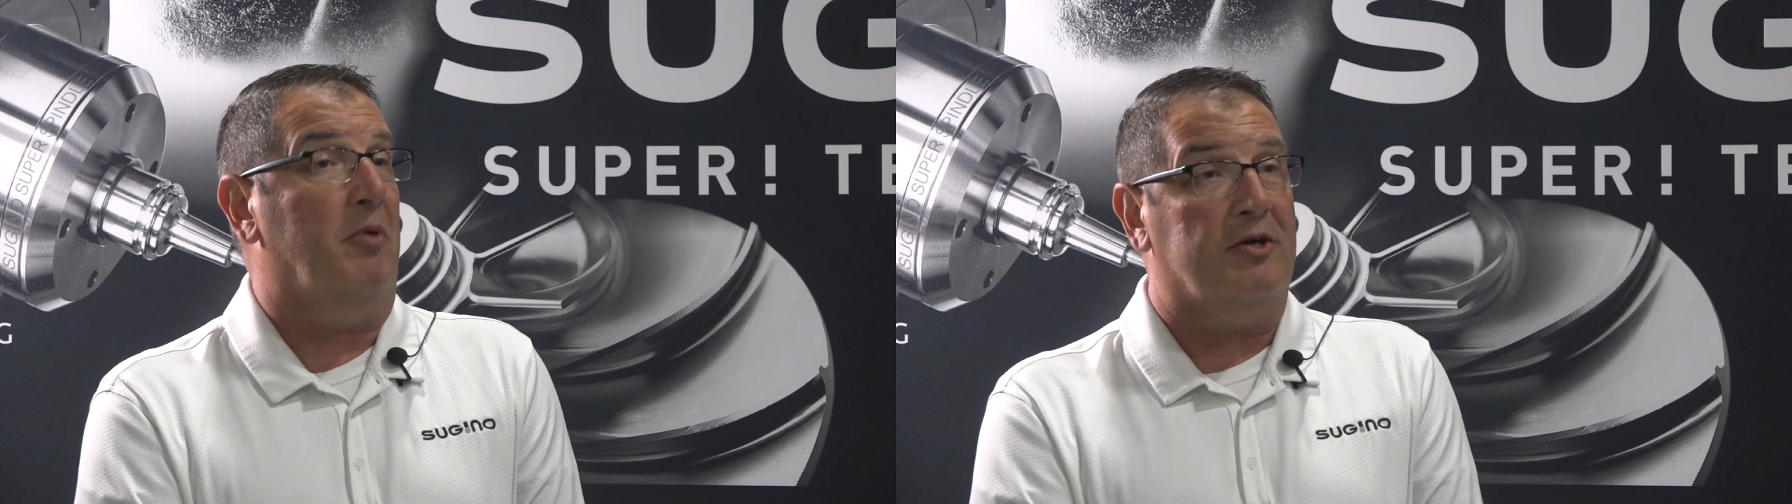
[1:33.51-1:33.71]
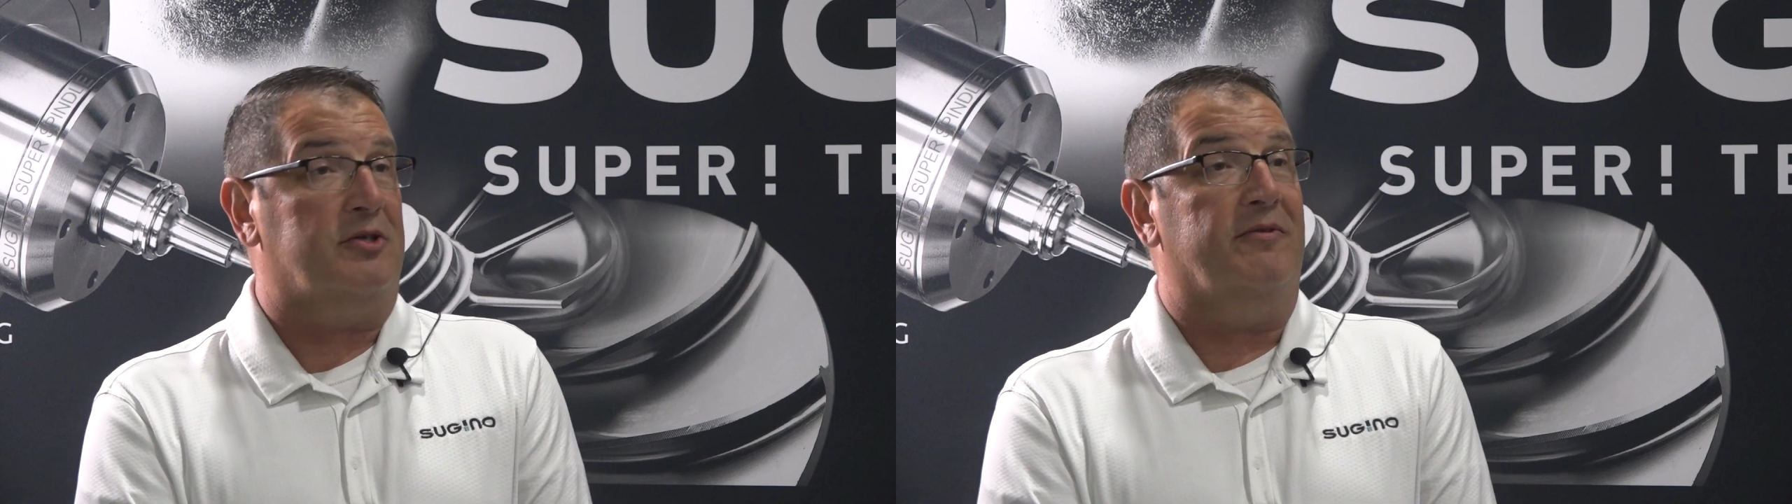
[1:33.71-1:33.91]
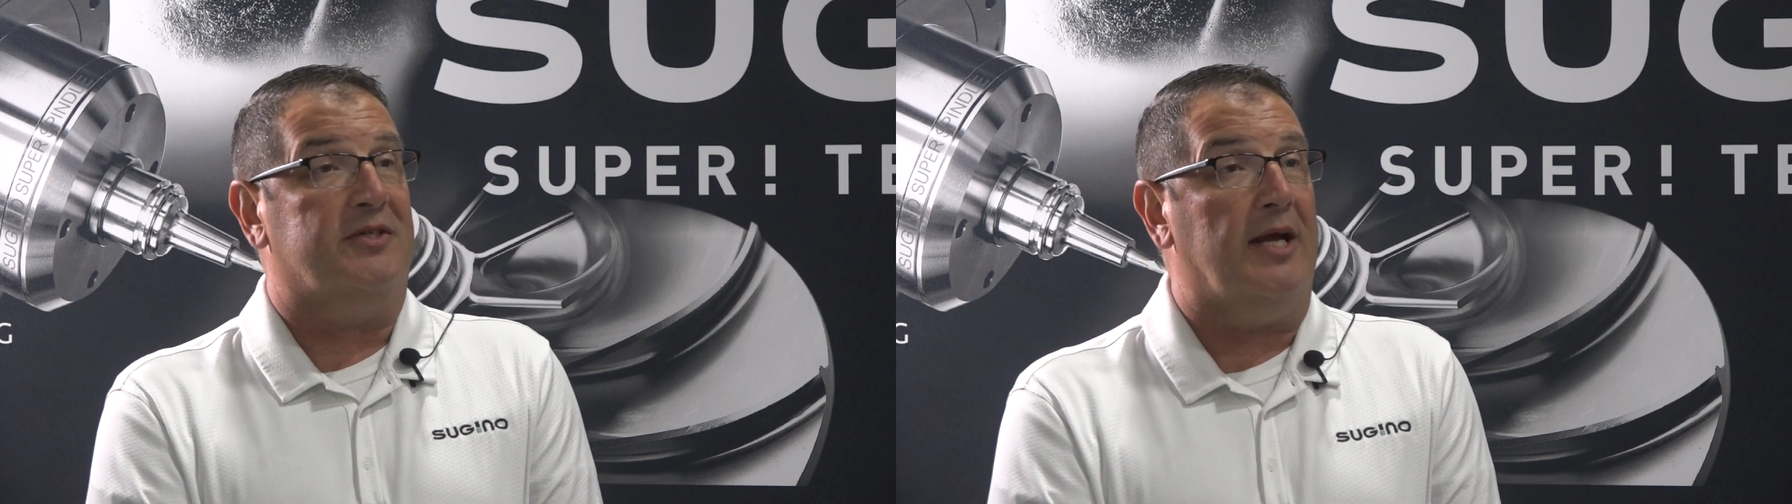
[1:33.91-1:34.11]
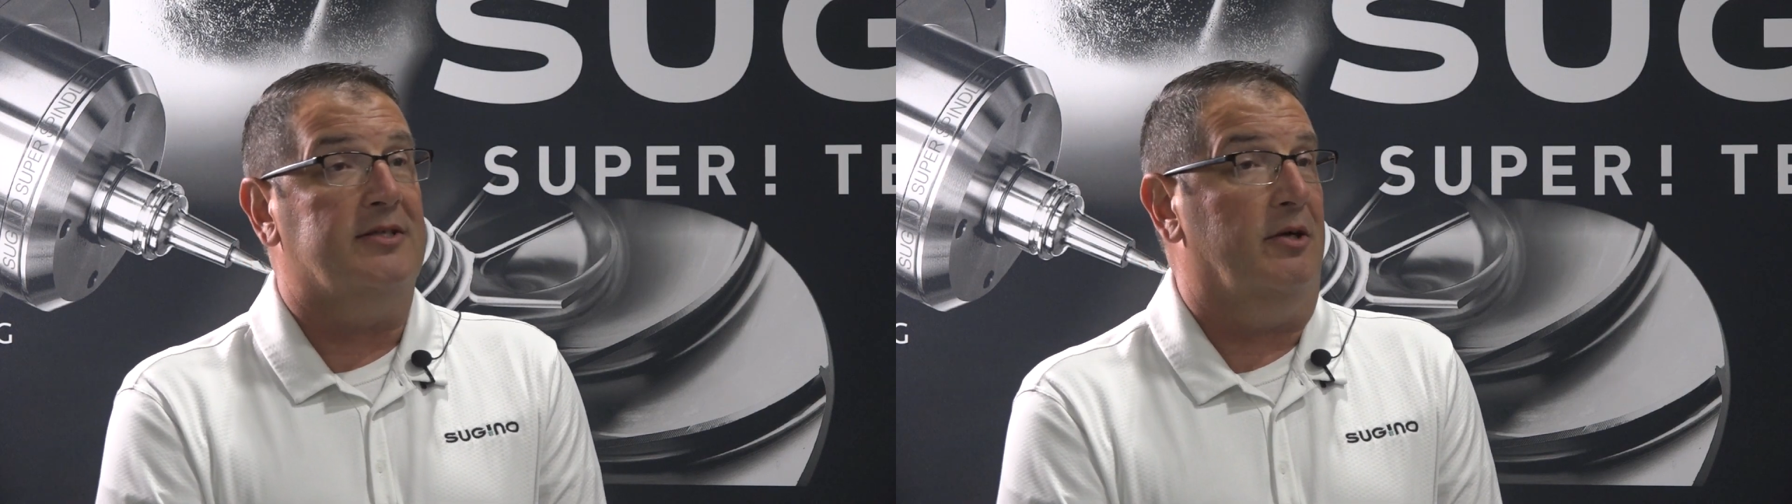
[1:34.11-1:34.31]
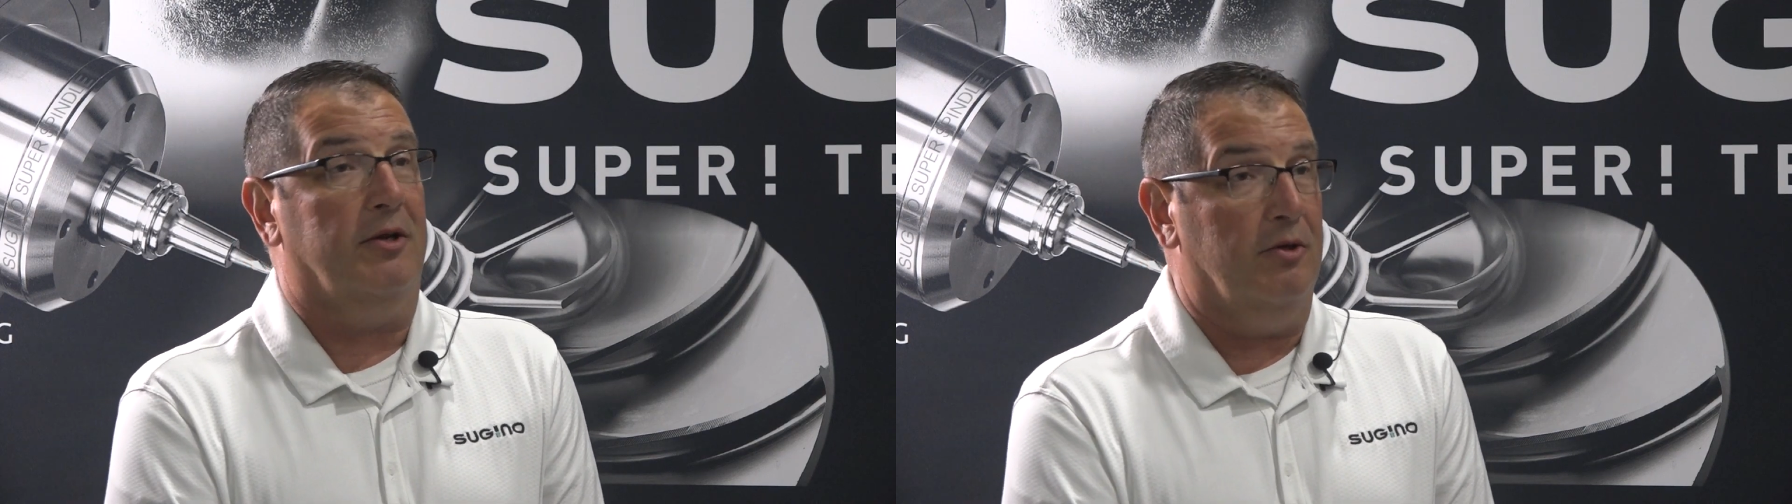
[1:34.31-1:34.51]
our service guy's
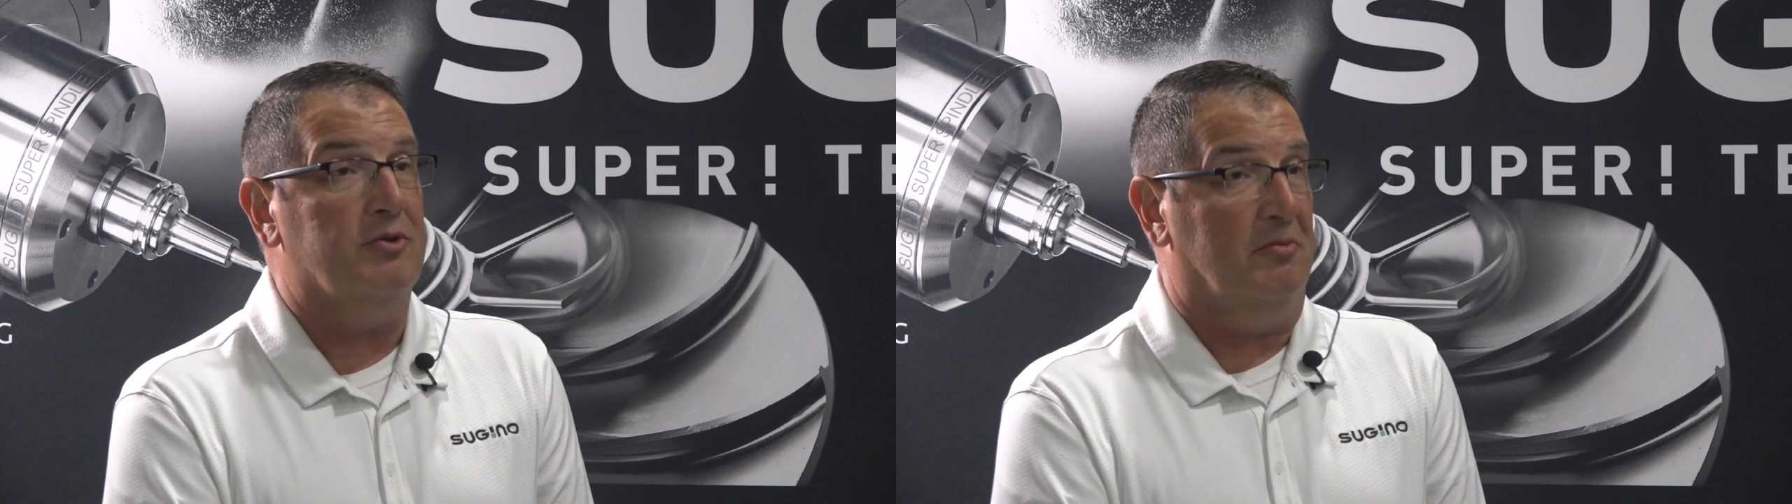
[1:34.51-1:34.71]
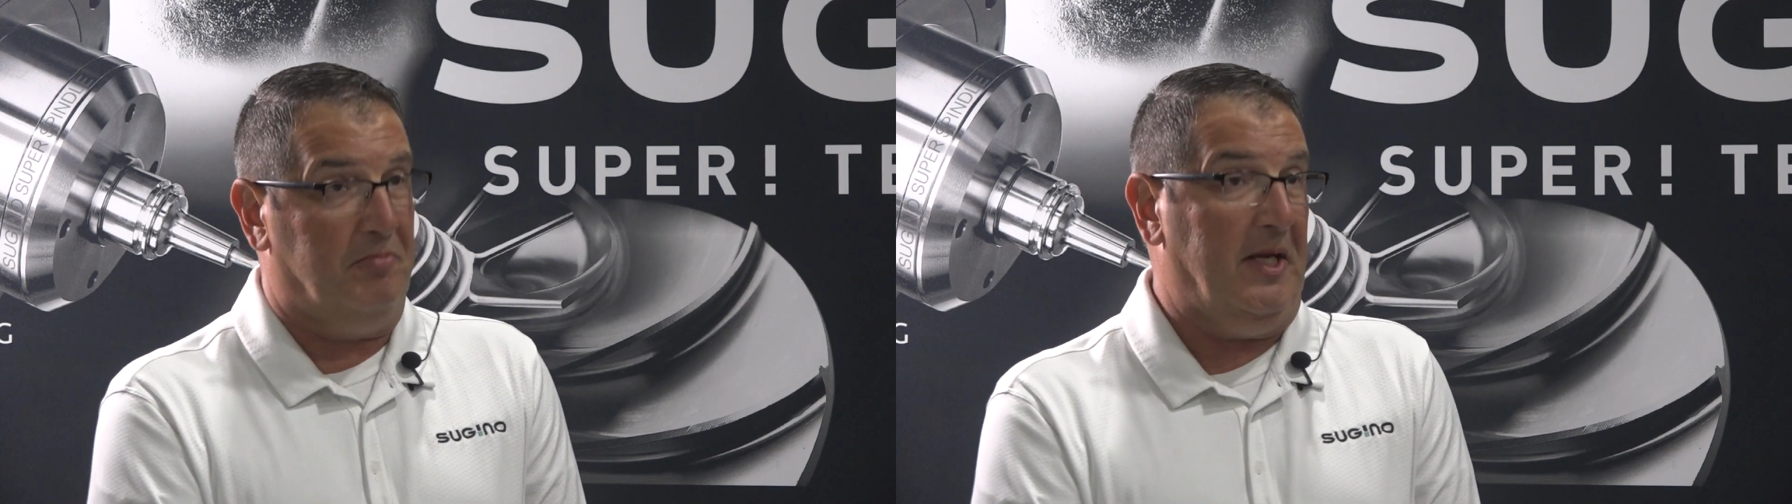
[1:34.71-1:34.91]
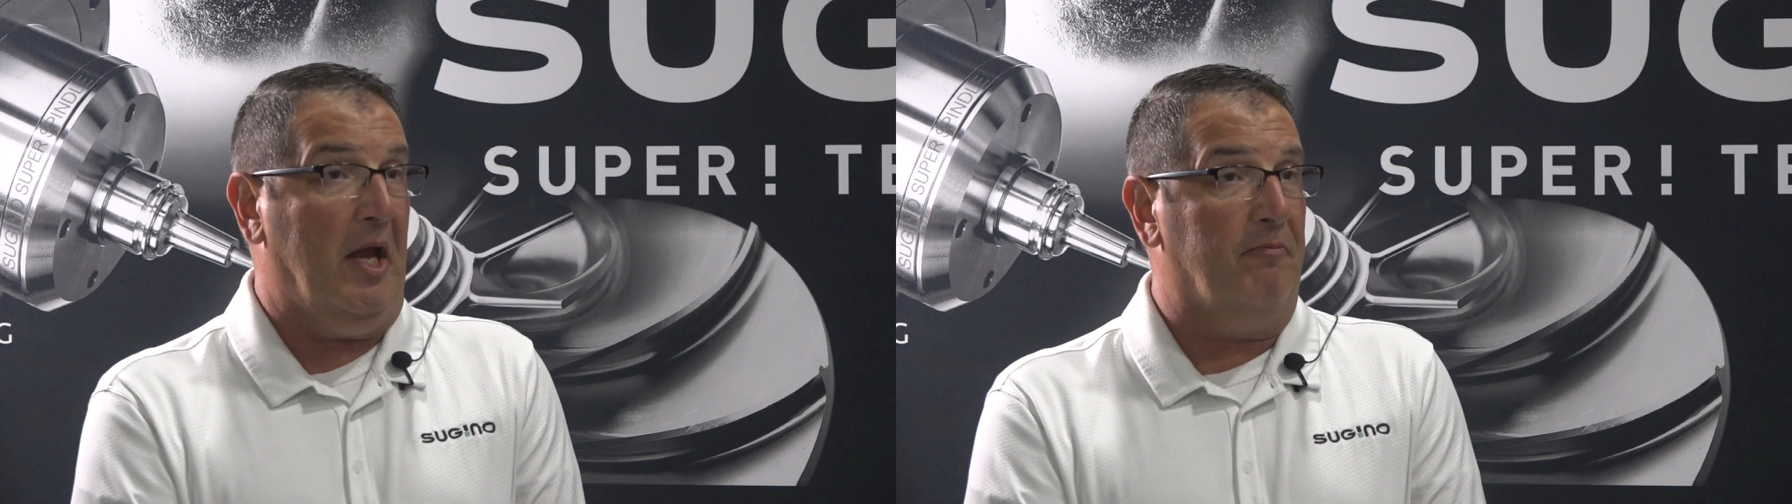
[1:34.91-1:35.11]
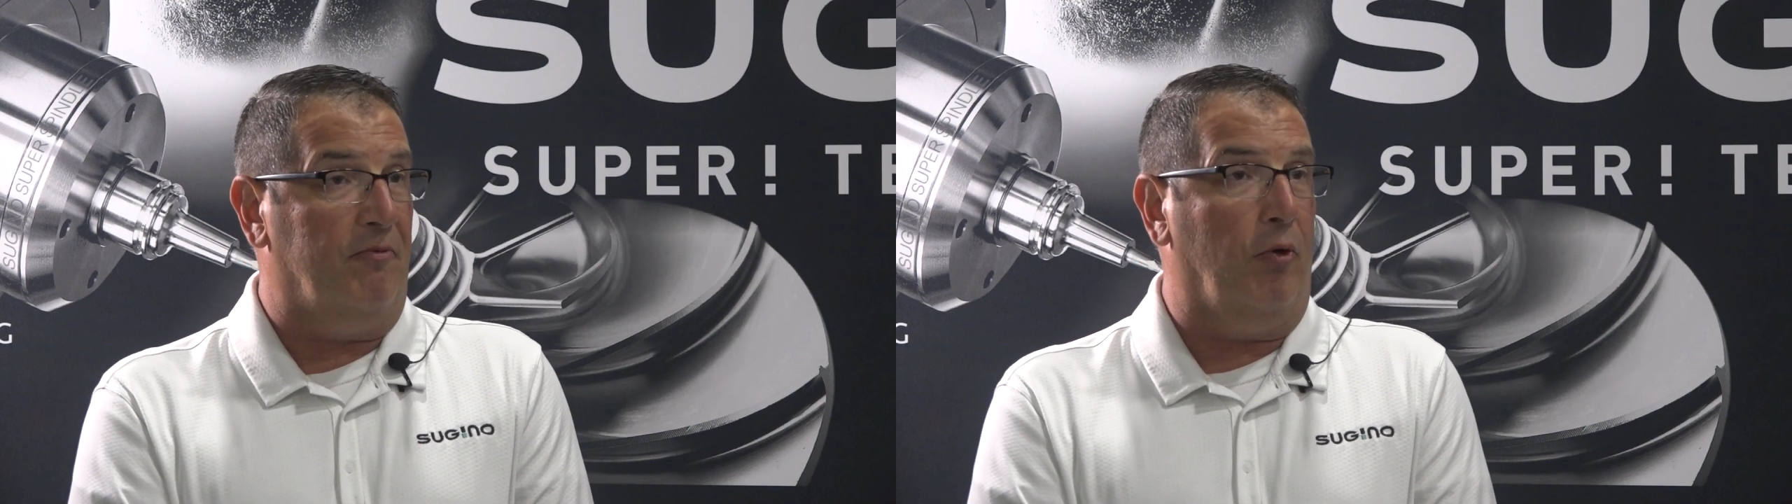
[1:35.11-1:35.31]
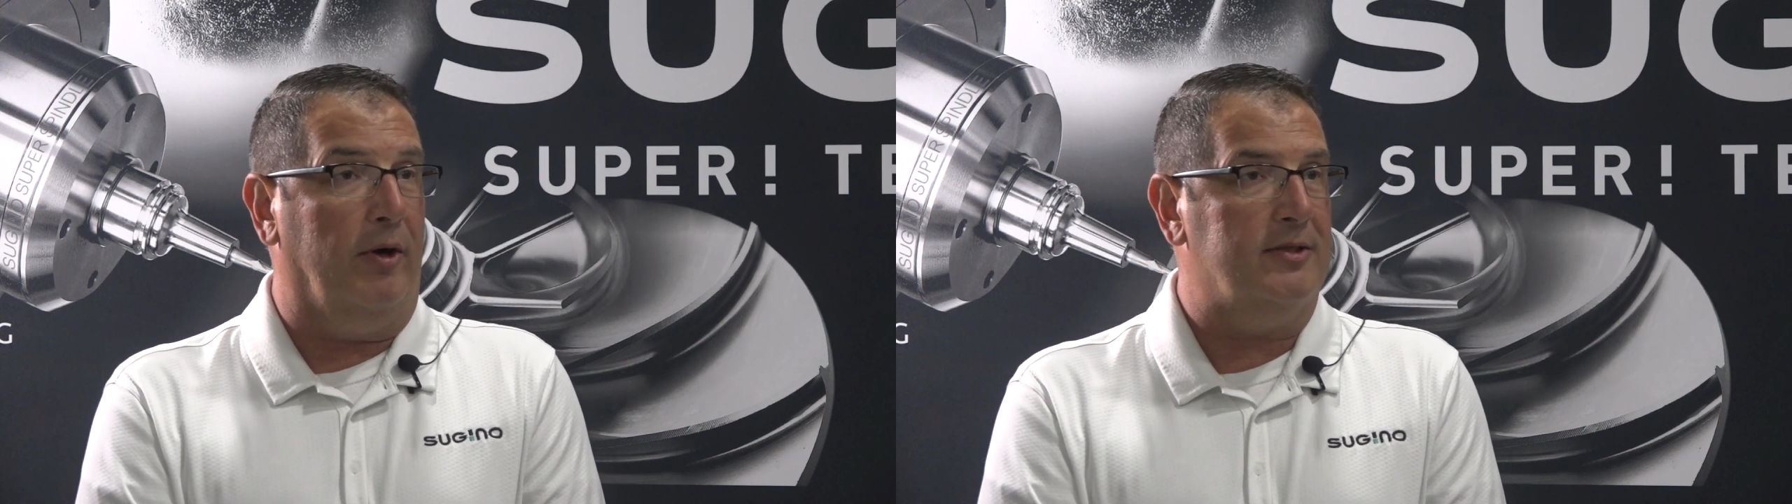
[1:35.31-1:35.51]
there to do some PM
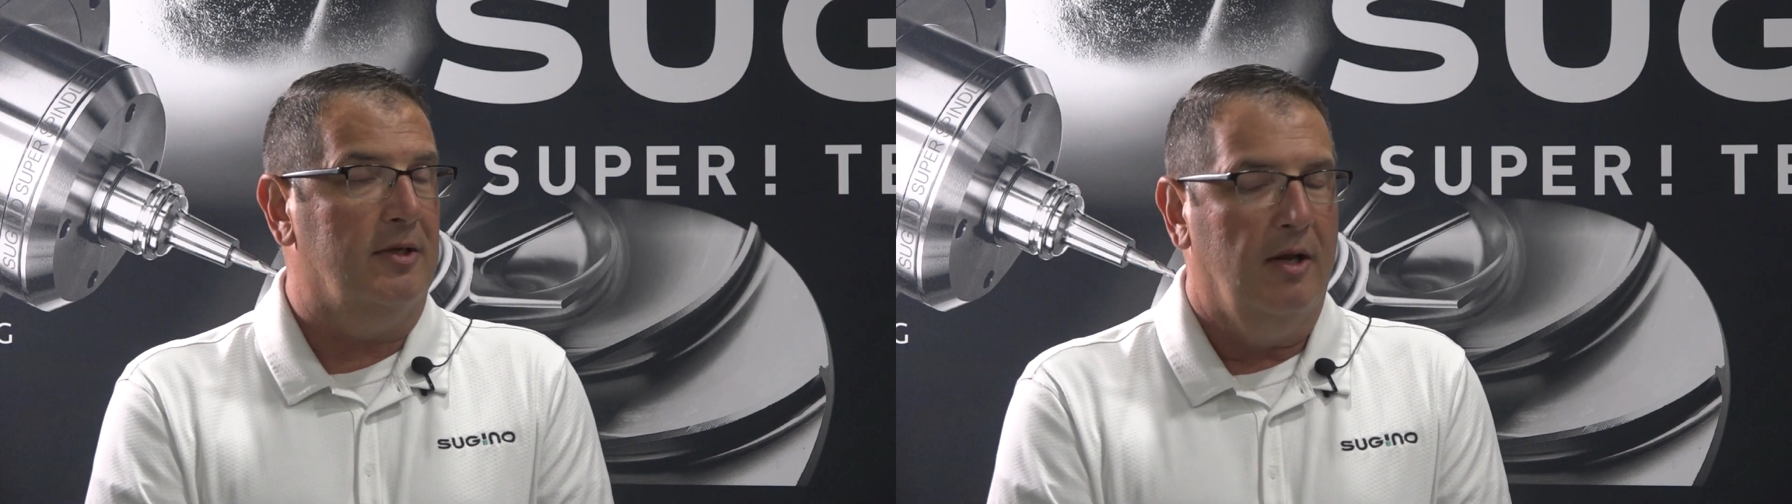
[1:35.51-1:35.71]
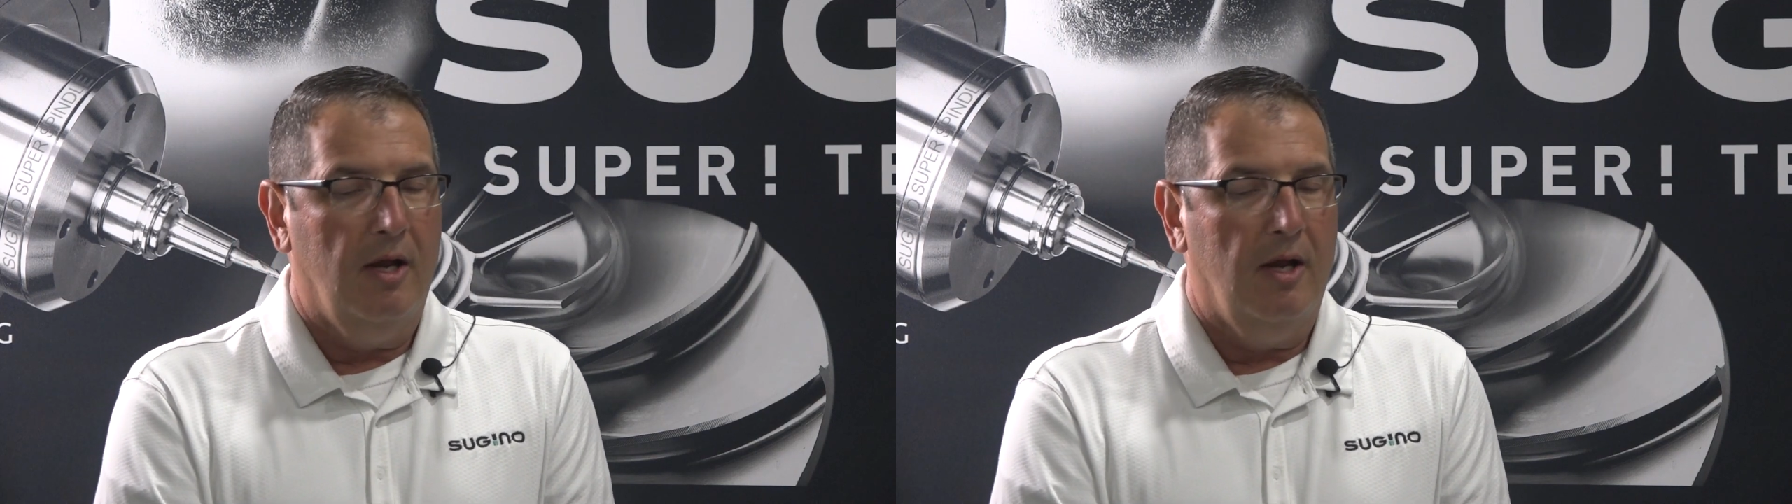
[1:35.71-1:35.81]
for it.